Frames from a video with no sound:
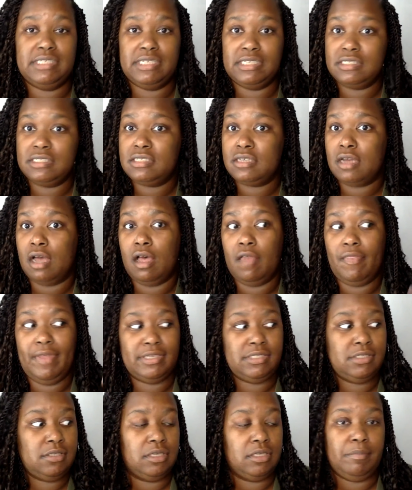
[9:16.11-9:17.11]
install
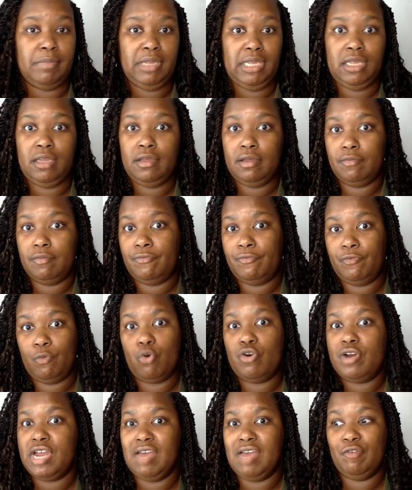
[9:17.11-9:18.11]
that took me
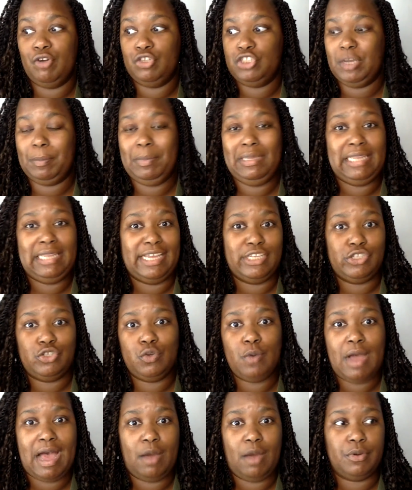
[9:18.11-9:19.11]
forever, took me like
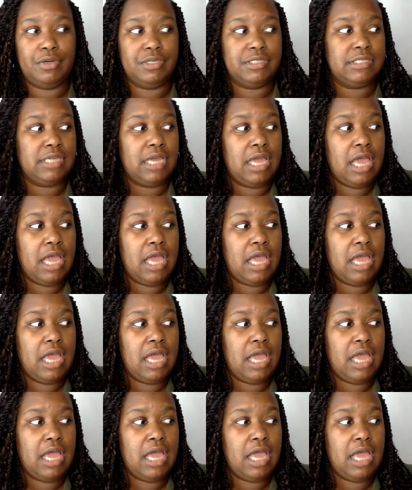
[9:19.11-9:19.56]
two hours,